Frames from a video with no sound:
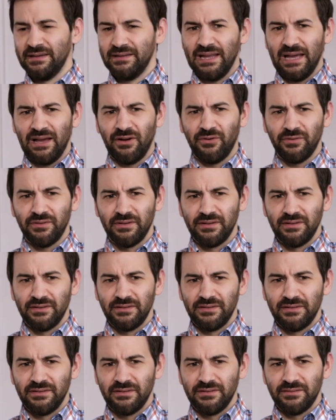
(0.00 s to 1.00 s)
Now,
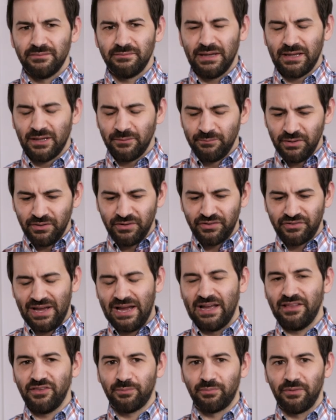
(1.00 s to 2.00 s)
my computer
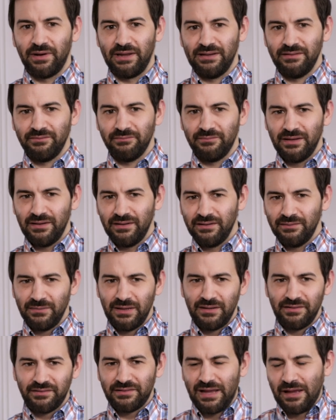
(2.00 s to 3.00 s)
science brain made
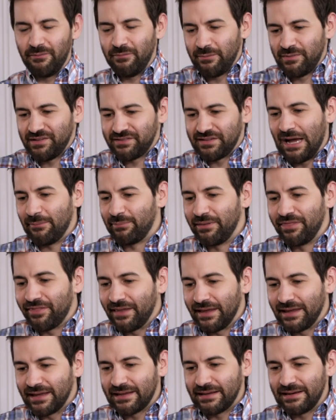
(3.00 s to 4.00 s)
me stop and
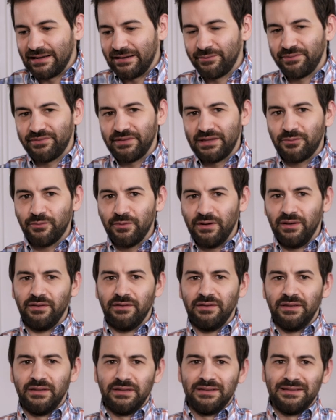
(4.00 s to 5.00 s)
think, and I was like,
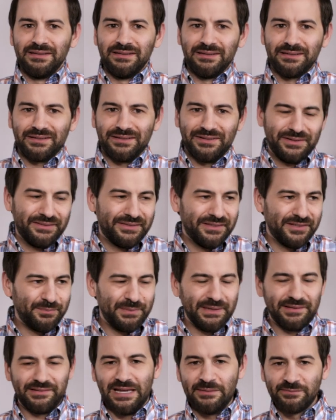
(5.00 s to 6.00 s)
well, could this
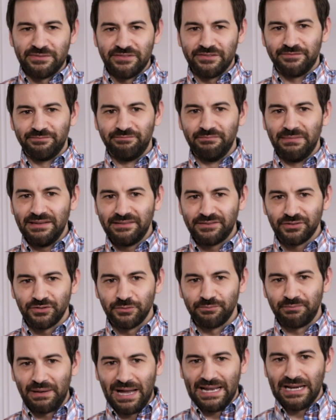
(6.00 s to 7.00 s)
be a type of
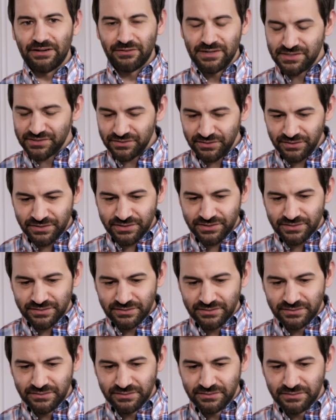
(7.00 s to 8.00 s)
mental binary search?
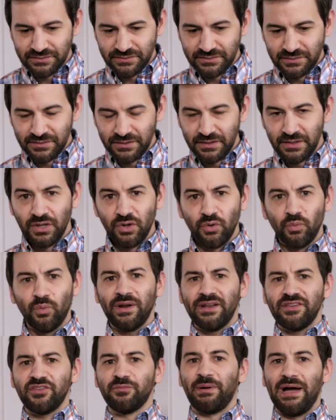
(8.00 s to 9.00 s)

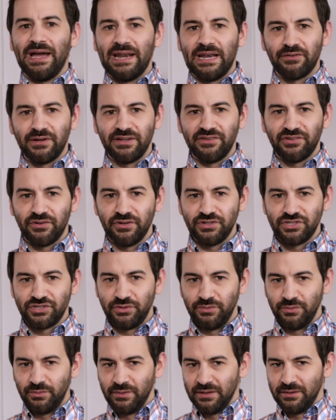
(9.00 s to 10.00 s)
What is binary search,
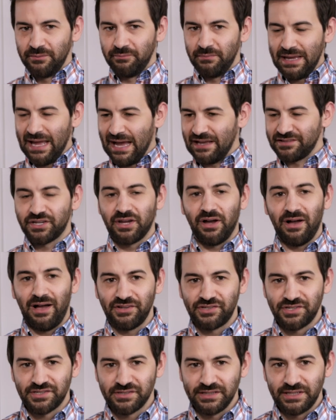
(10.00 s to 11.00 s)
you may ask
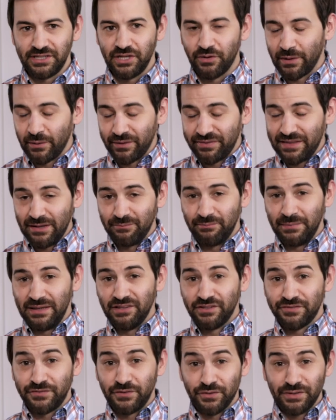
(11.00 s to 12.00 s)
cautiously, knowing what that
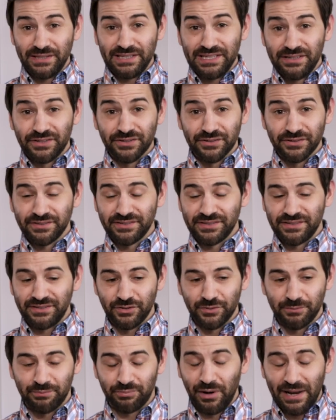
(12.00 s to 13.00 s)
means for your ears and
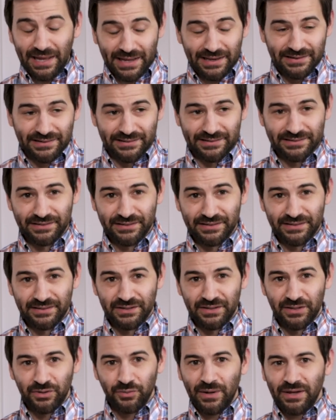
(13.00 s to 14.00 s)
your brain?
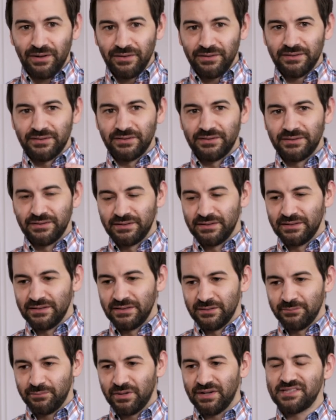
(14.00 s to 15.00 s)
Well,
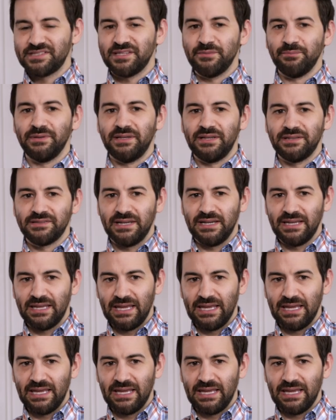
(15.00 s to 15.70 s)
put as simply as I